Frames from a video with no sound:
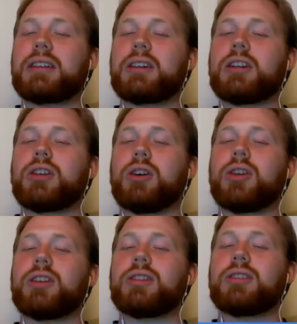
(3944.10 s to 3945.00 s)
going to
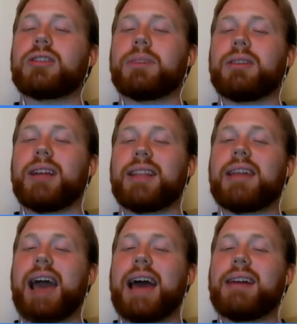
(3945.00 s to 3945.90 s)
turn into something like
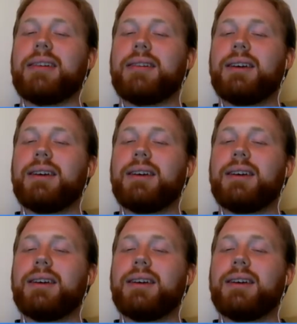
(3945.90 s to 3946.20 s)
that,